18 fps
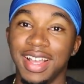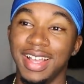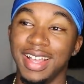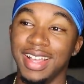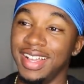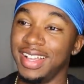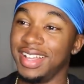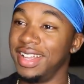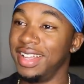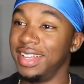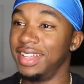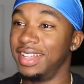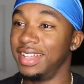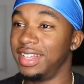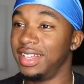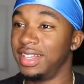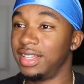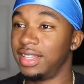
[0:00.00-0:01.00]
Wait, is this a
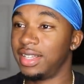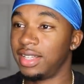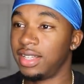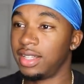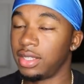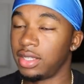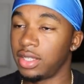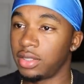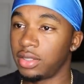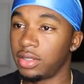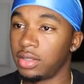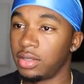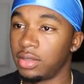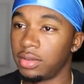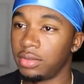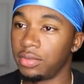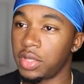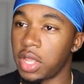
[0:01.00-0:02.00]
video? Is this a
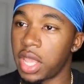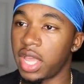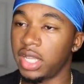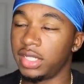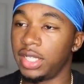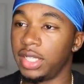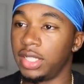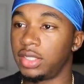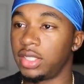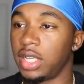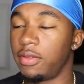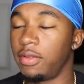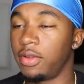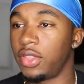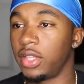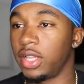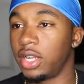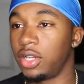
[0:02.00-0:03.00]
video? Yeah, it is.
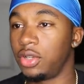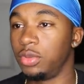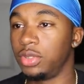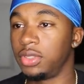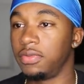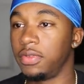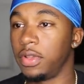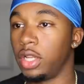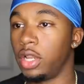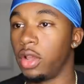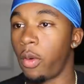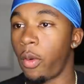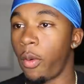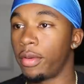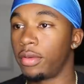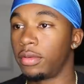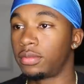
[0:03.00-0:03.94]
Everything I do is a video.